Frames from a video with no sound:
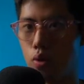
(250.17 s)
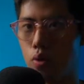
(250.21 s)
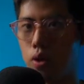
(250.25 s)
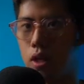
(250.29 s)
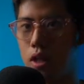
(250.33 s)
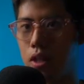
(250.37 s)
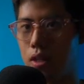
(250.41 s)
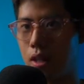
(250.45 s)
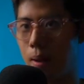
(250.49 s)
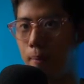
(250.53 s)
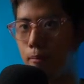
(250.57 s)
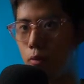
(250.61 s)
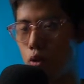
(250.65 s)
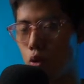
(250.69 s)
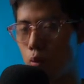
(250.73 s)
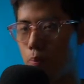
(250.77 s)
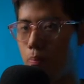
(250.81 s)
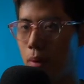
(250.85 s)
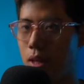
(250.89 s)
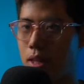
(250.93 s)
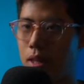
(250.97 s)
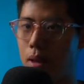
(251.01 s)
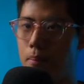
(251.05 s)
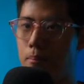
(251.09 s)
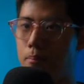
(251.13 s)
You need them to
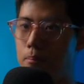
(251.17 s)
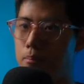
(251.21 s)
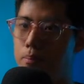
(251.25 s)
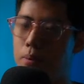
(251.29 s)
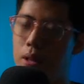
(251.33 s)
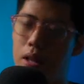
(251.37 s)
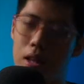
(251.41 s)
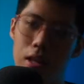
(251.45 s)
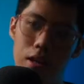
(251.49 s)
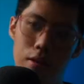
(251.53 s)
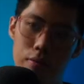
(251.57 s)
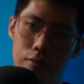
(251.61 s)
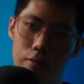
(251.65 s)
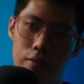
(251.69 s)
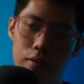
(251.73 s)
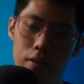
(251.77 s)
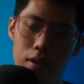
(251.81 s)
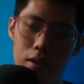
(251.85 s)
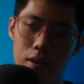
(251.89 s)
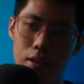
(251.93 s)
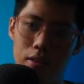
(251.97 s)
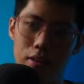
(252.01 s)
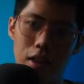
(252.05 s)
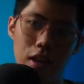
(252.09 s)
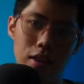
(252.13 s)
make them believe
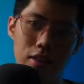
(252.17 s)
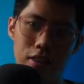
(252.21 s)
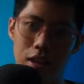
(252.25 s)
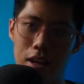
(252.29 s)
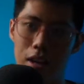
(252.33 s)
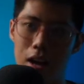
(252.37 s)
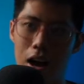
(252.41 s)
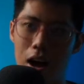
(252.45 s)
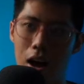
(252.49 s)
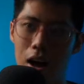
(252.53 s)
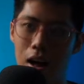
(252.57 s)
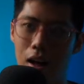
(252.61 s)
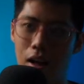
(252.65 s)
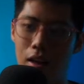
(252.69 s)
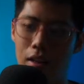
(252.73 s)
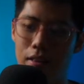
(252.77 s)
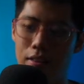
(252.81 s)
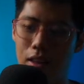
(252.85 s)
that they are,